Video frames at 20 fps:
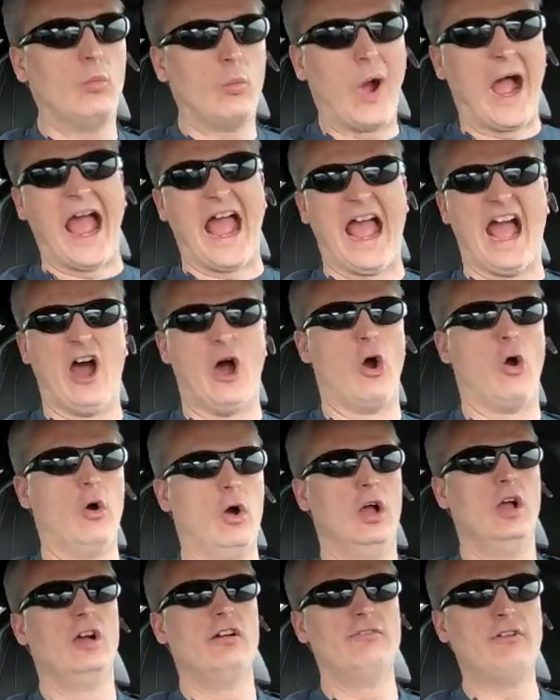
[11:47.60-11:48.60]

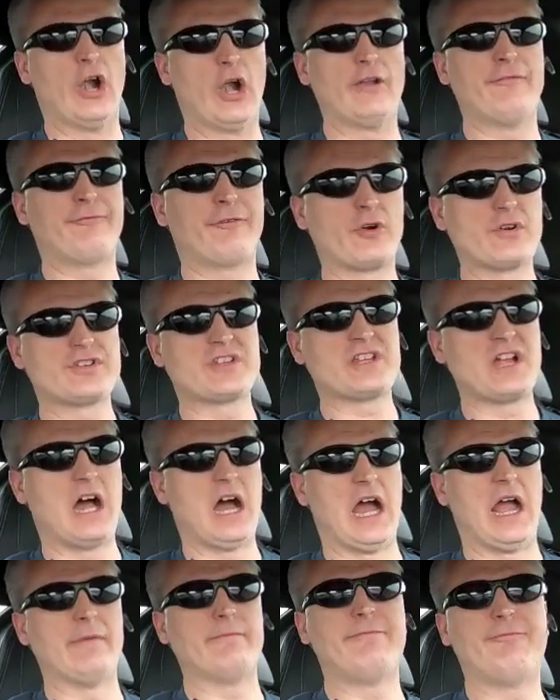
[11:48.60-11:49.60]
Wow! Very first
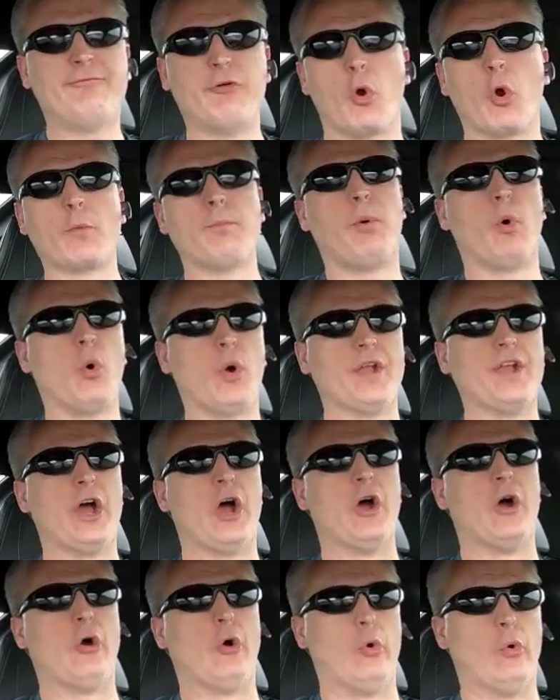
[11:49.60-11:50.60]
time,
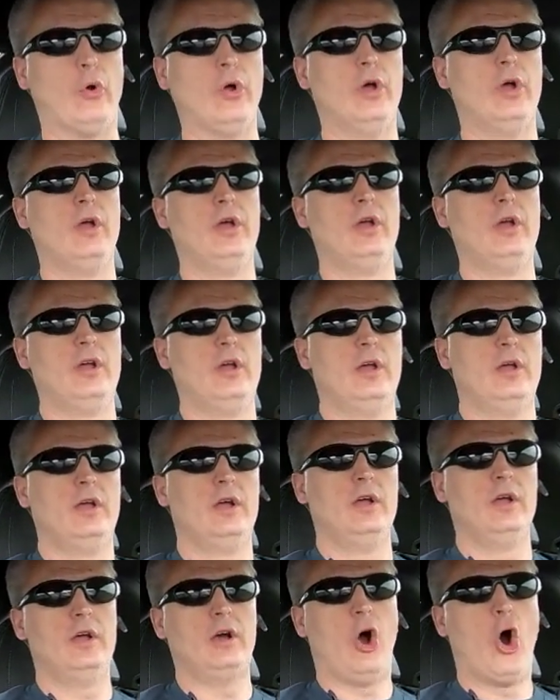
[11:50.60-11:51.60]

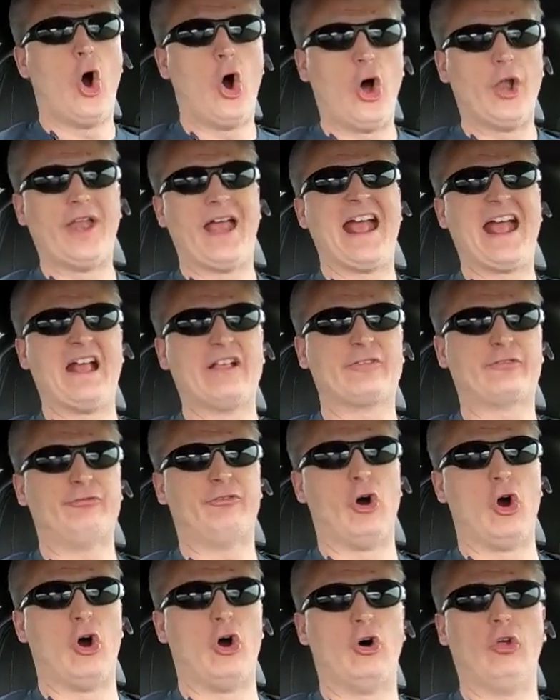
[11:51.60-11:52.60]
4.0 on
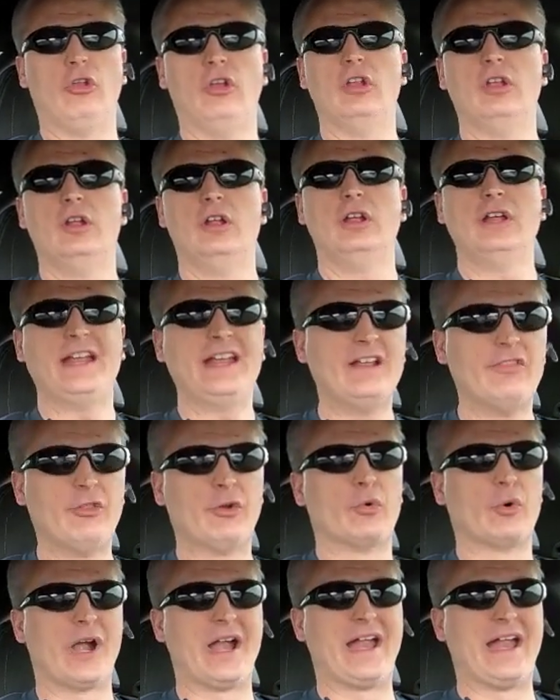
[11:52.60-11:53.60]
asphalt in
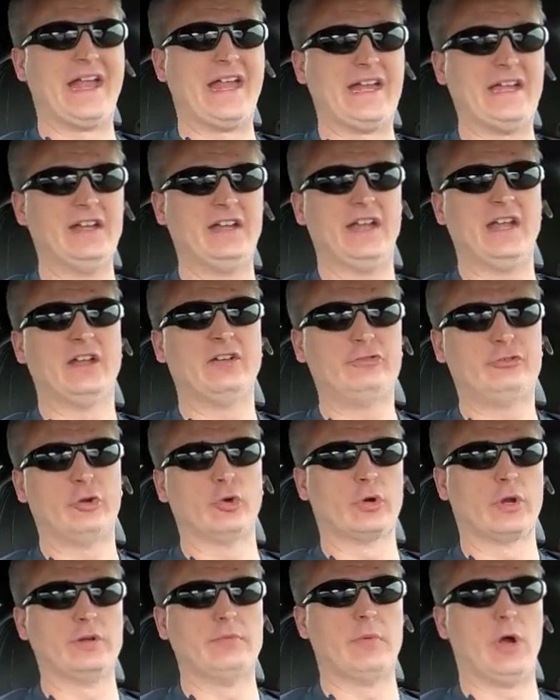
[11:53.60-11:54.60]
the rain in
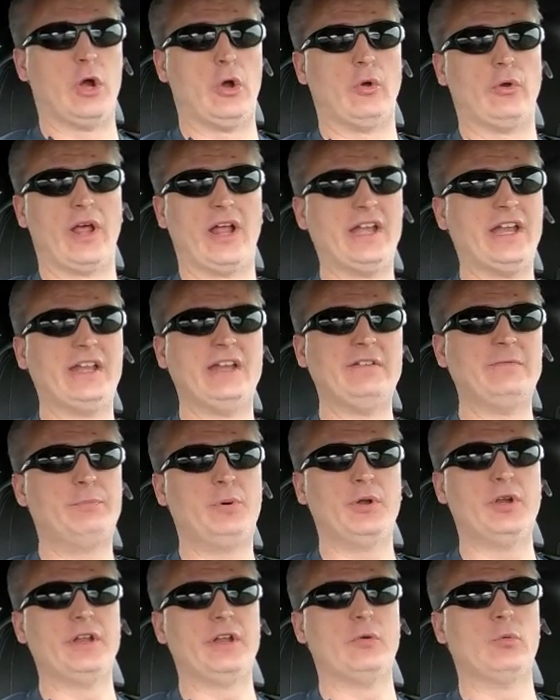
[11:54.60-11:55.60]
touring mode. I didn't even
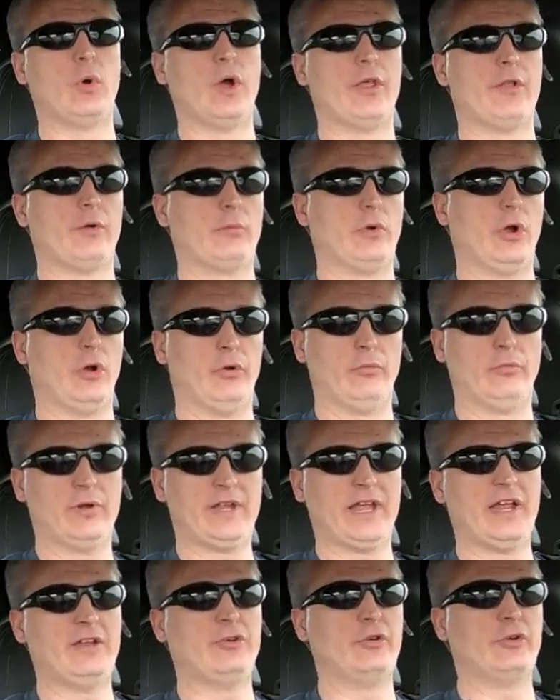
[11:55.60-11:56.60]
put it in weather mode.
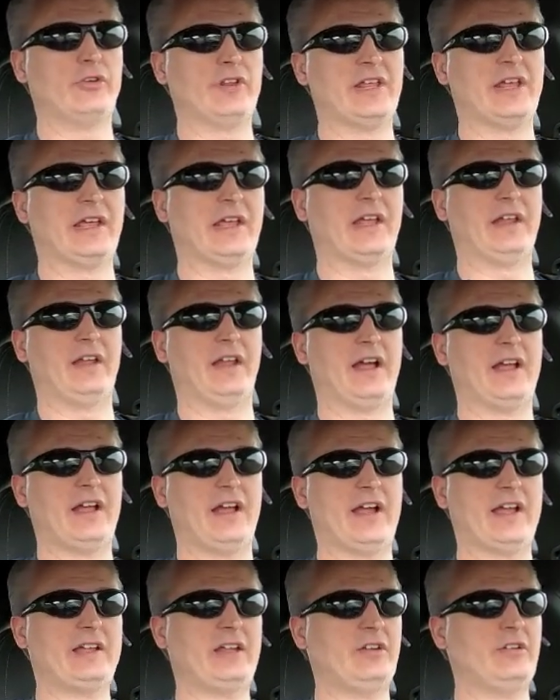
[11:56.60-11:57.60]
We got to do it again.
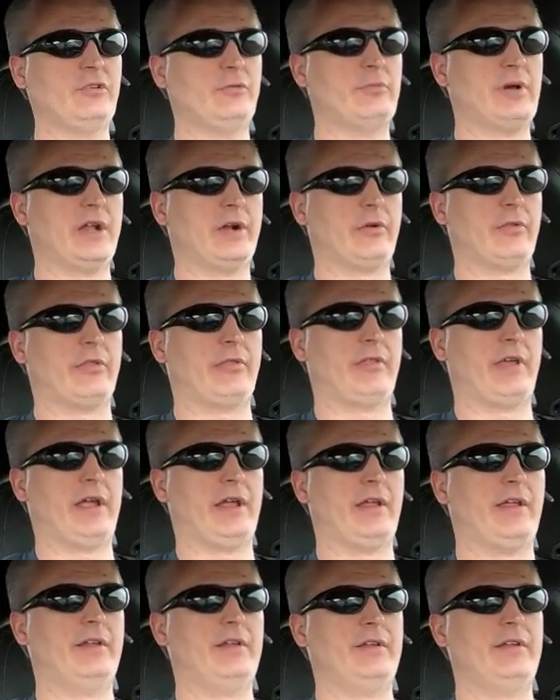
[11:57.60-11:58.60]
I, I could do better than
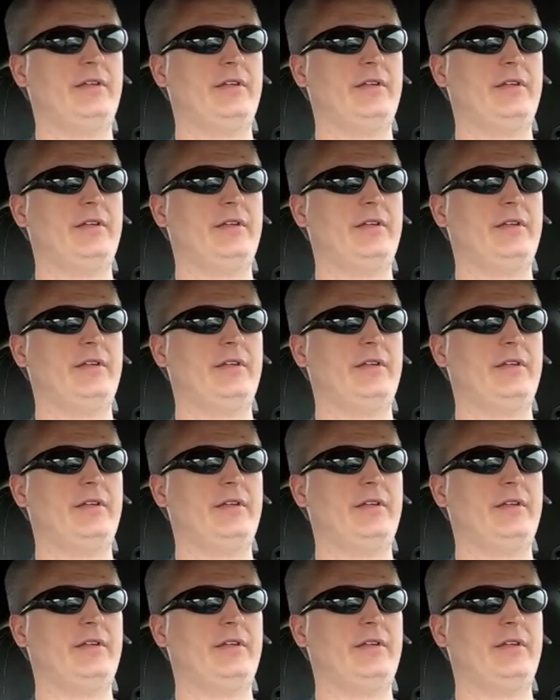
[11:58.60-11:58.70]
that.